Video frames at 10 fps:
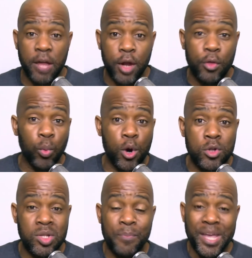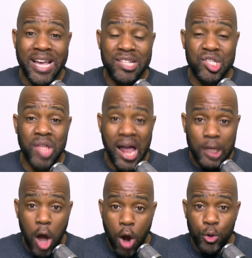In other words, it's
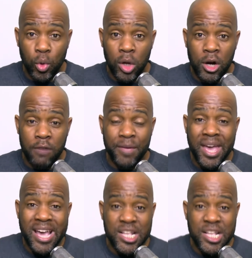not carnal love.